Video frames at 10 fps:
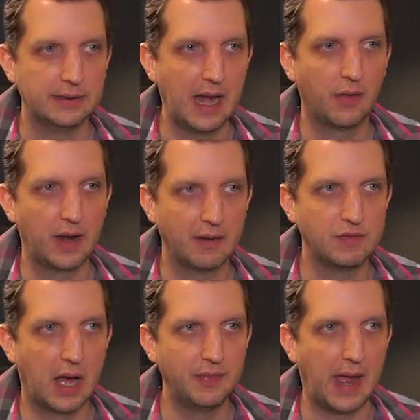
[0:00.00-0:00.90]
now that I've
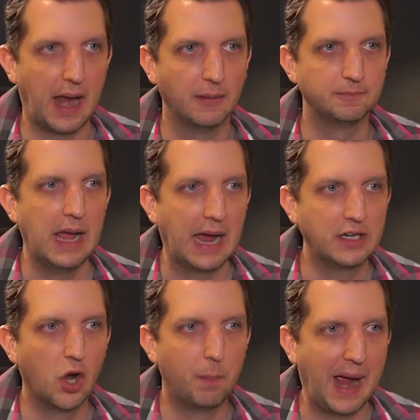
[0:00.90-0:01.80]
done that, I
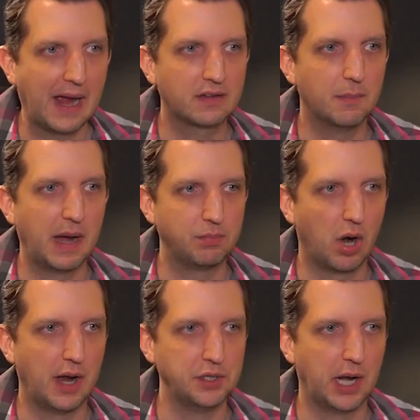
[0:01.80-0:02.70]
can go back to my
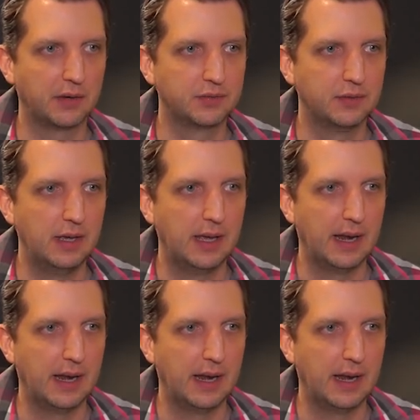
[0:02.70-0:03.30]
projects